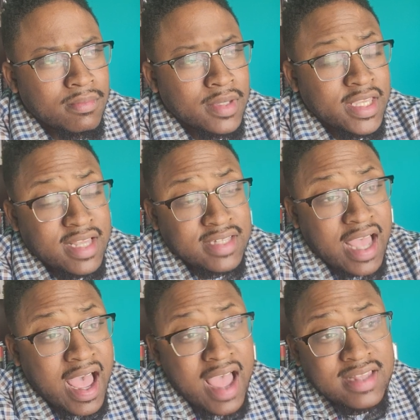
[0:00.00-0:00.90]
He has
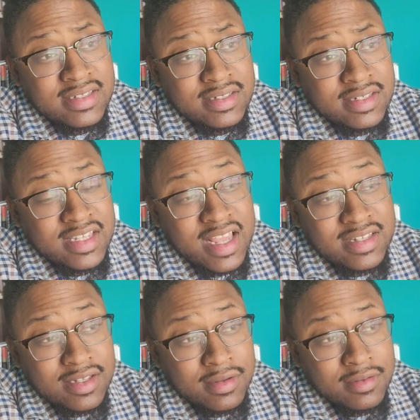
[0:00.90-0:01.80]

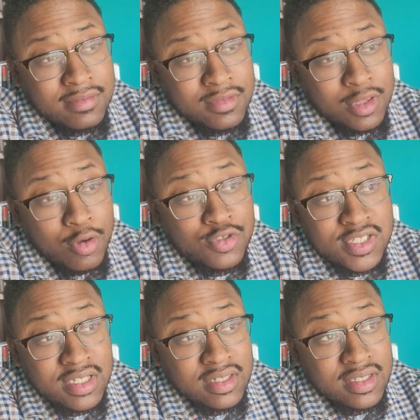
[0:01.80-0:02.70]
a low
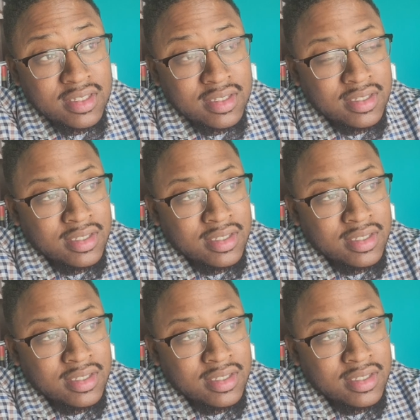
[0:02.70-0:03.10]
ceiling